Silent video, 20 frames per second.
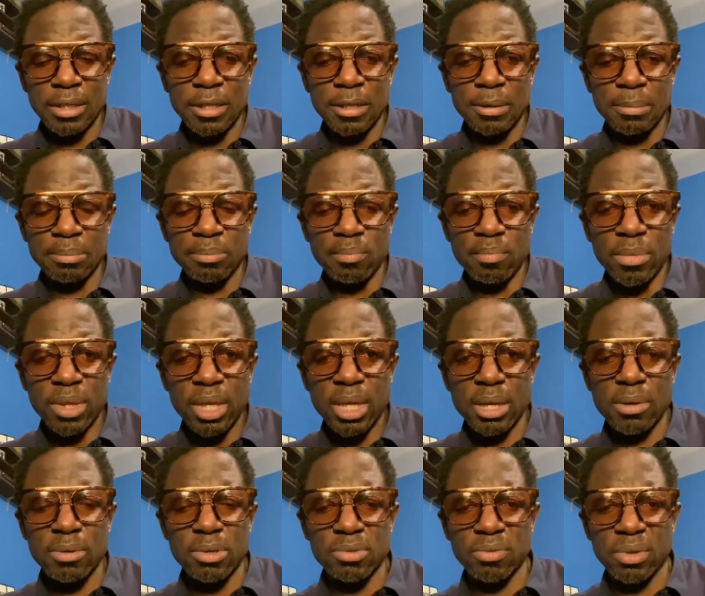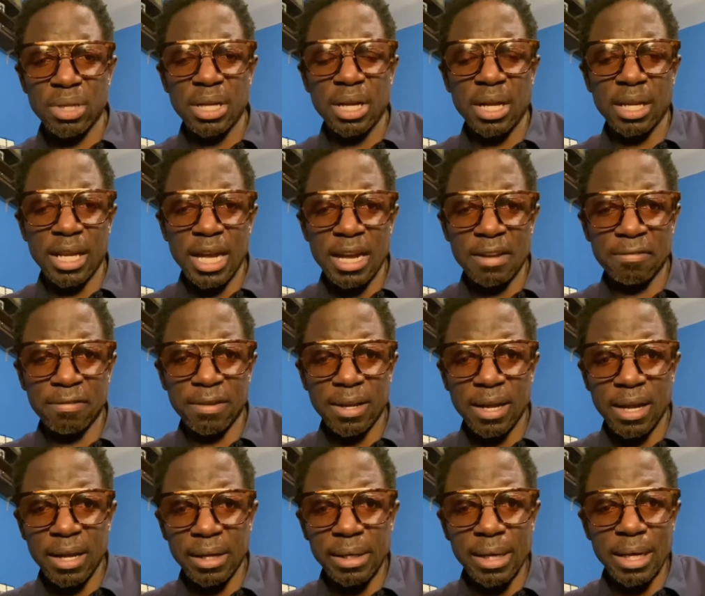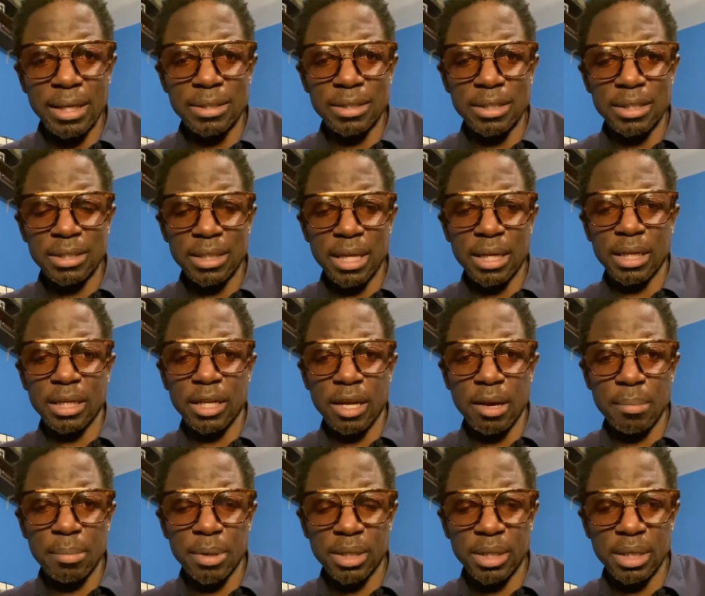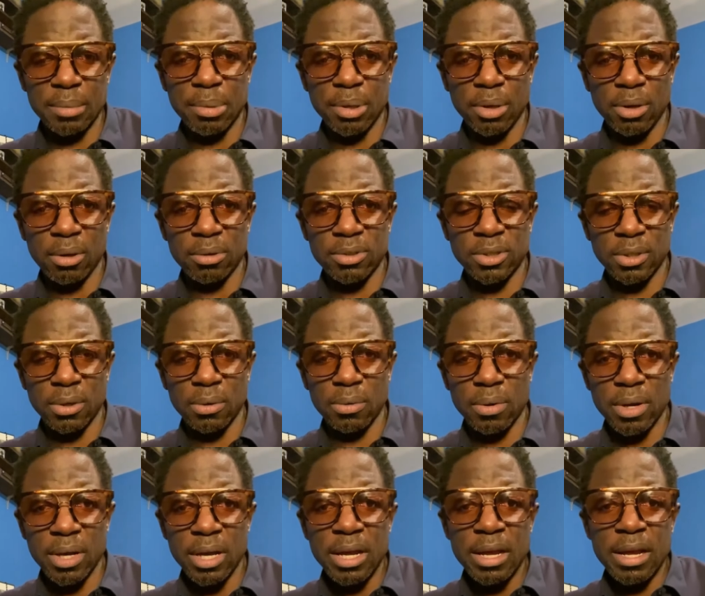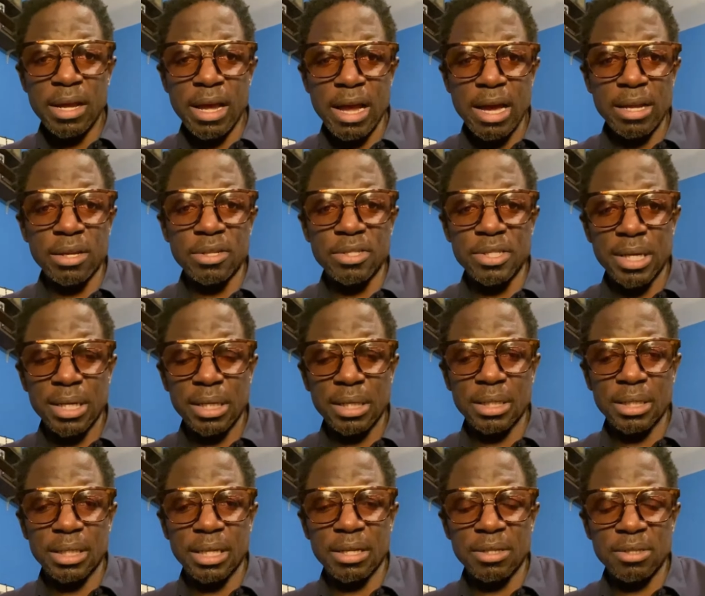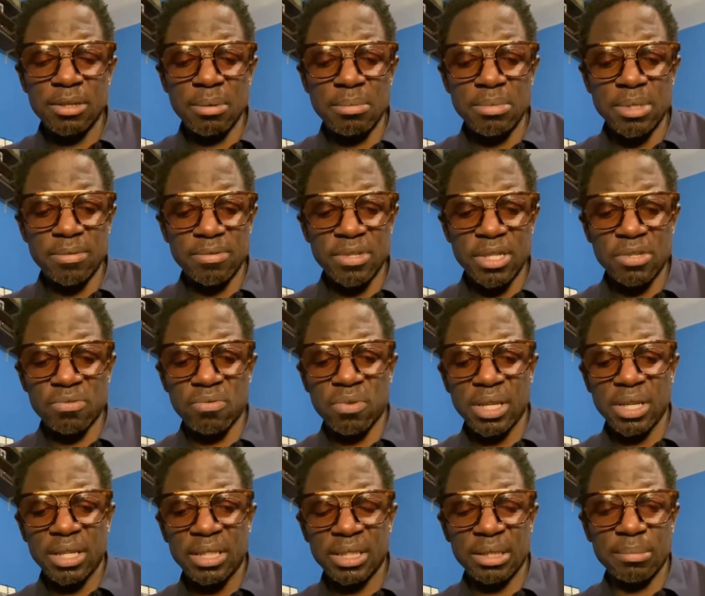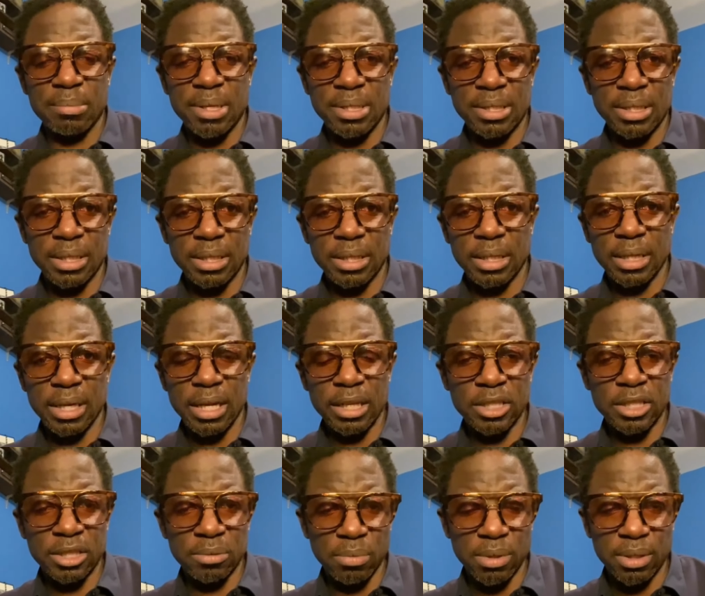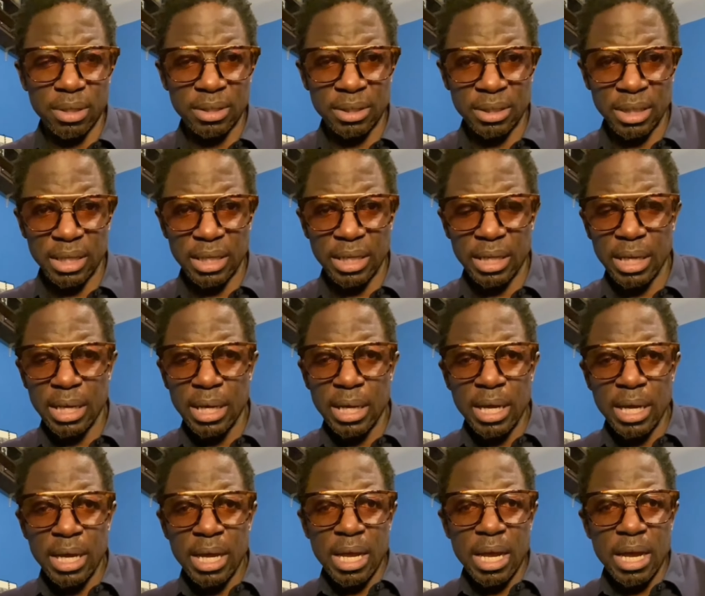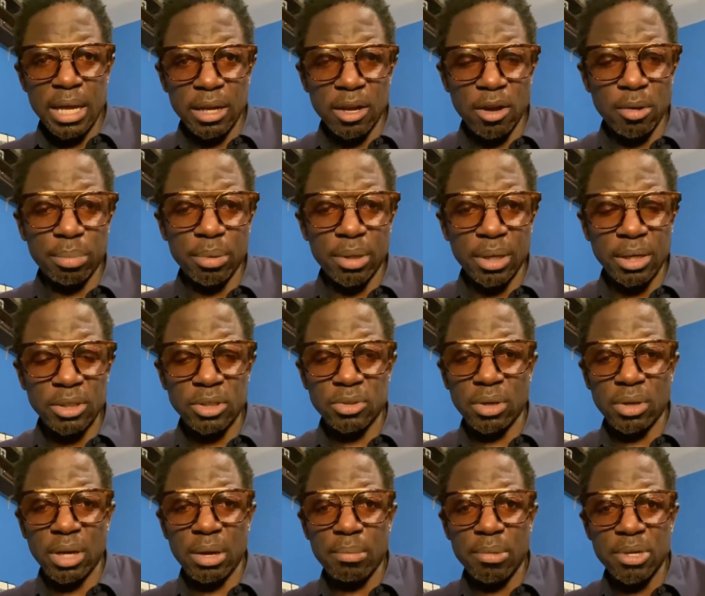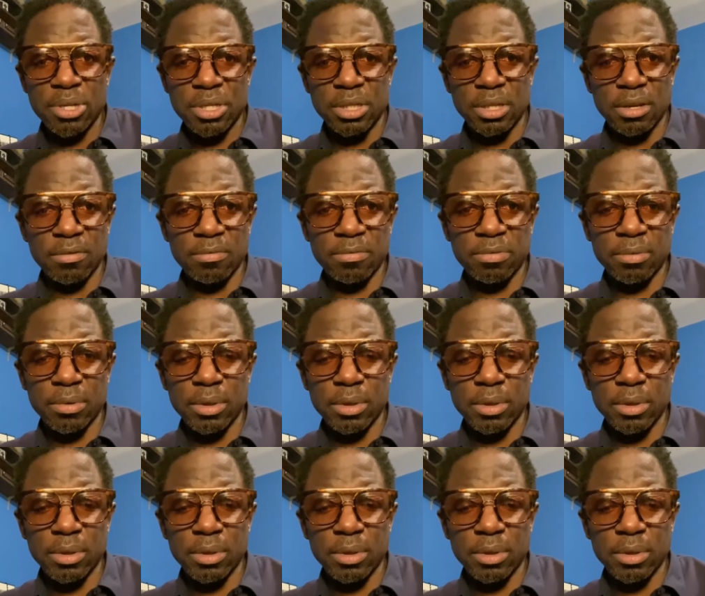Um, it was really a lifeline, not just economically, but also energetically in terms of just really cementing a connection with the city and helping us on our mission of